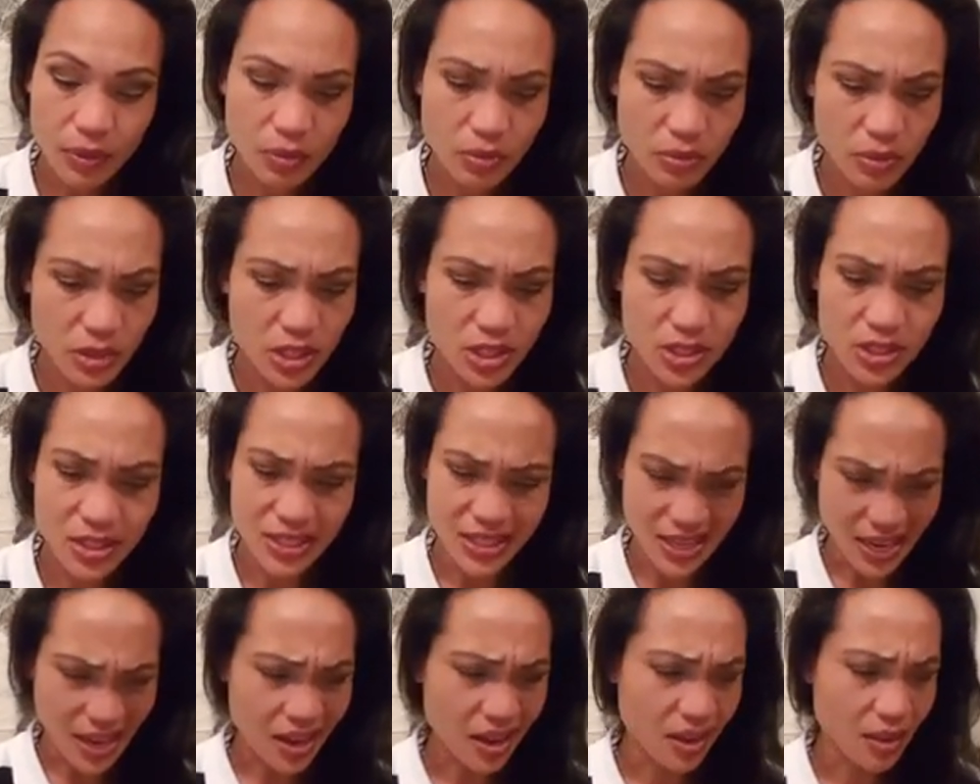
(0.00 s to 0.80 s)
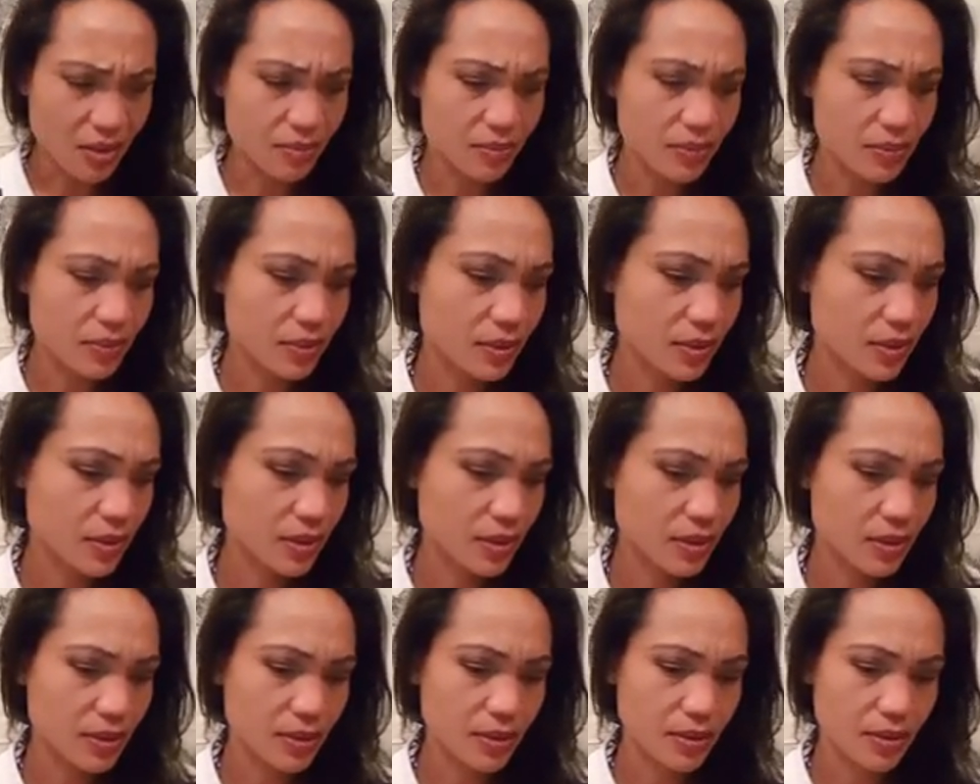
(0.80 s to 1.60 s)
Which, damn,
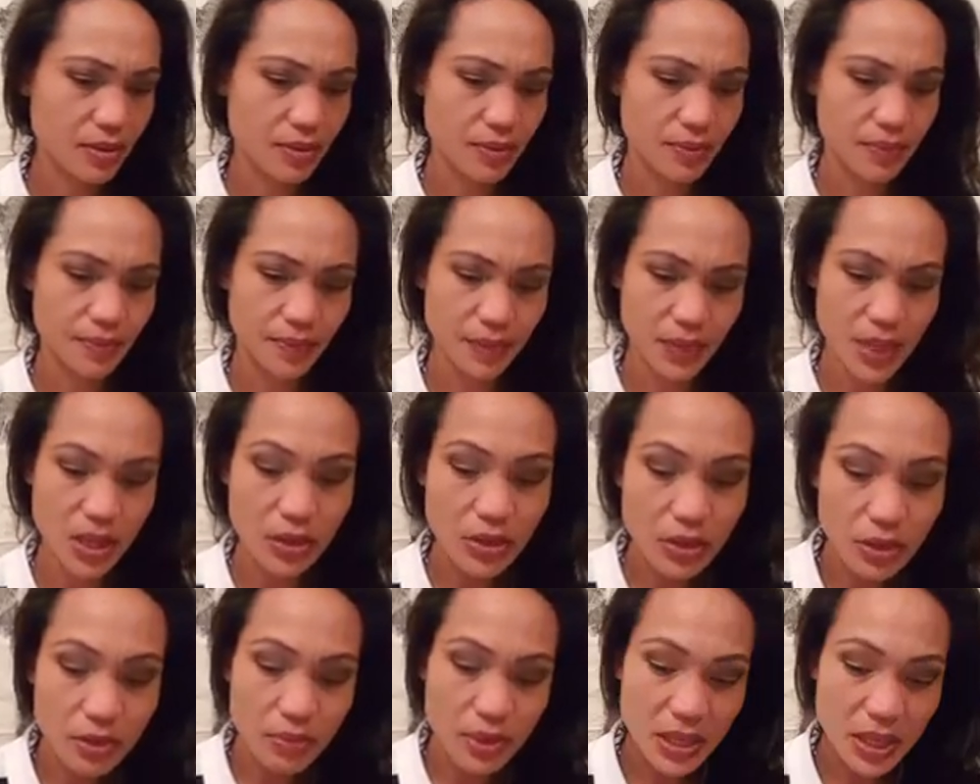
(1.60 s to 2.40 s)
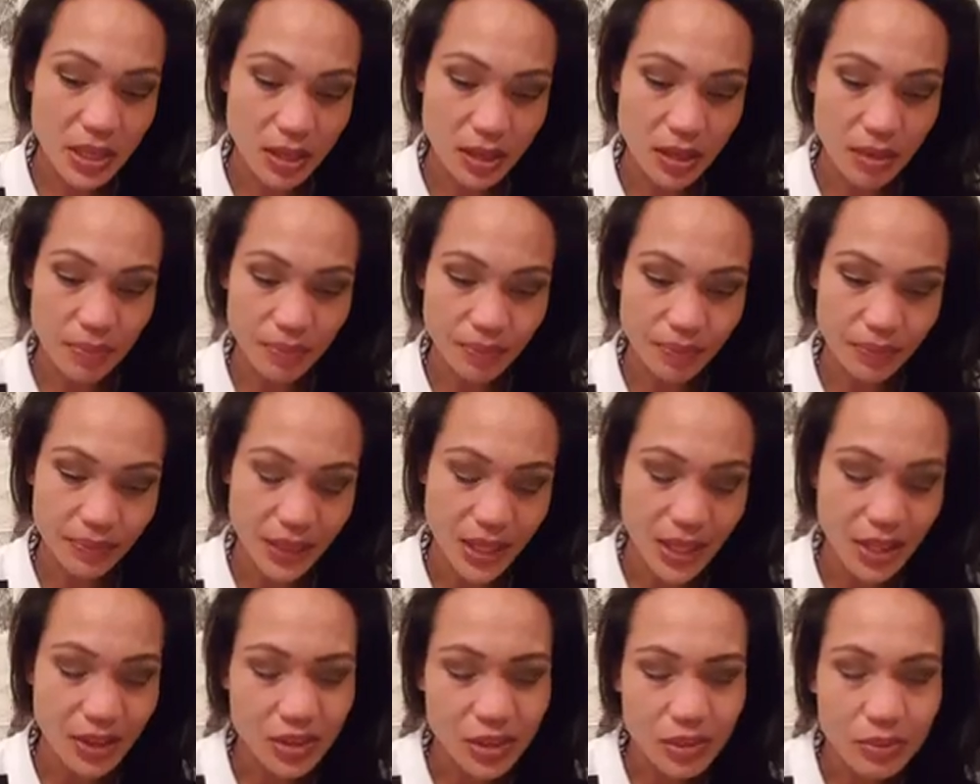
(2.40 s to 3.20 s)
it could be
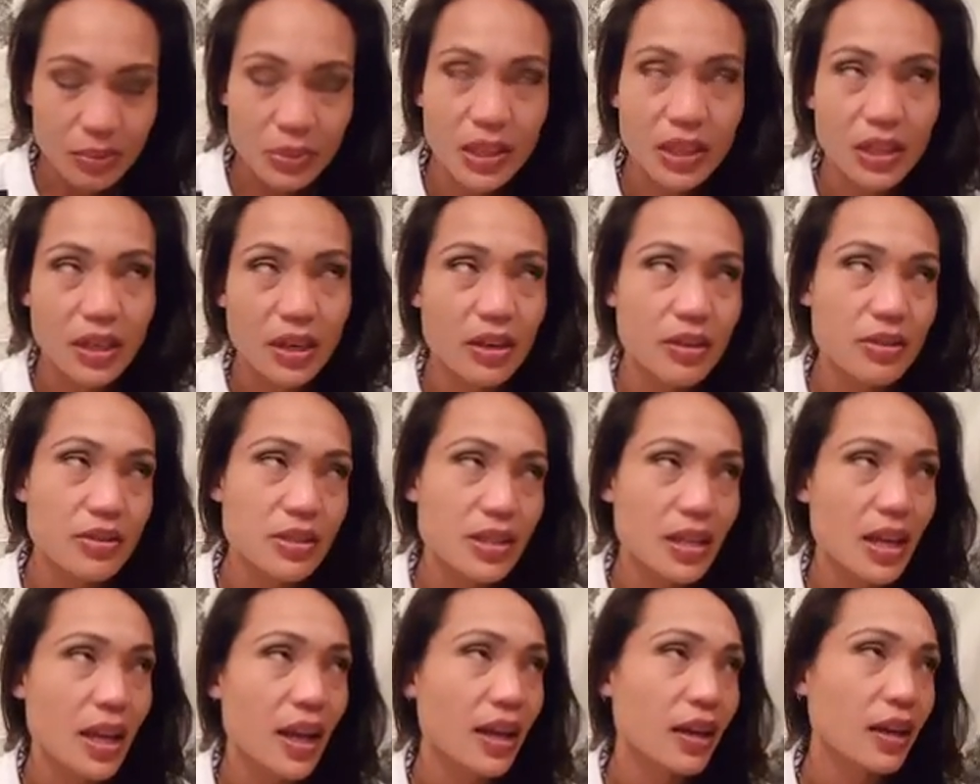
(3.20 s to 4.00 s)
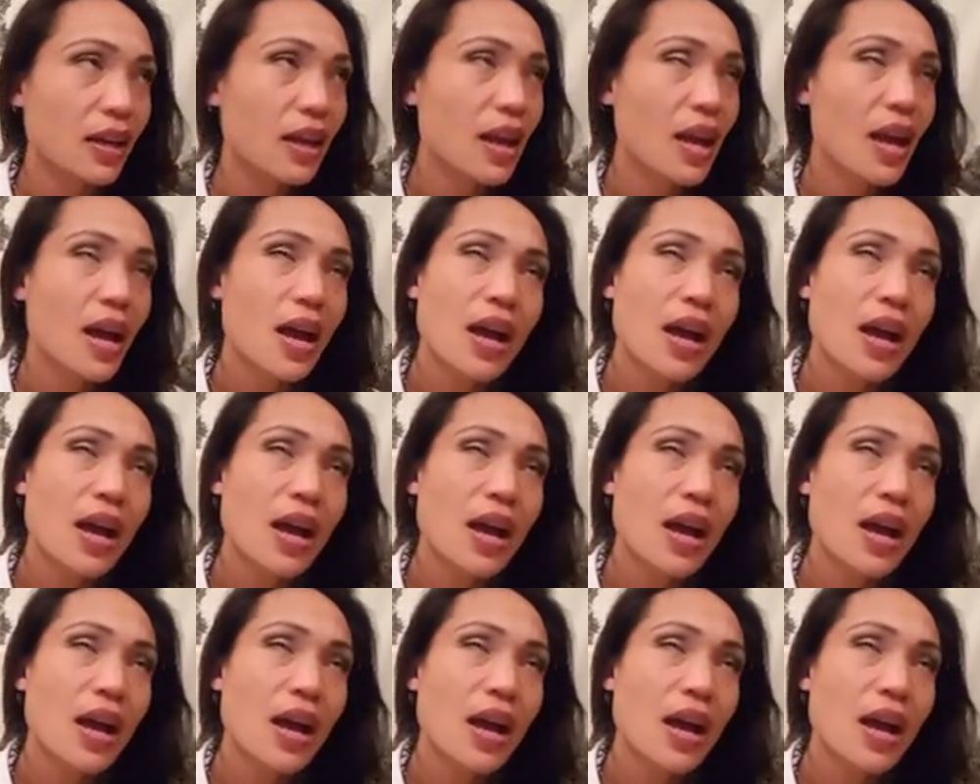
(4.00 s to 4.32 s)
an air sign.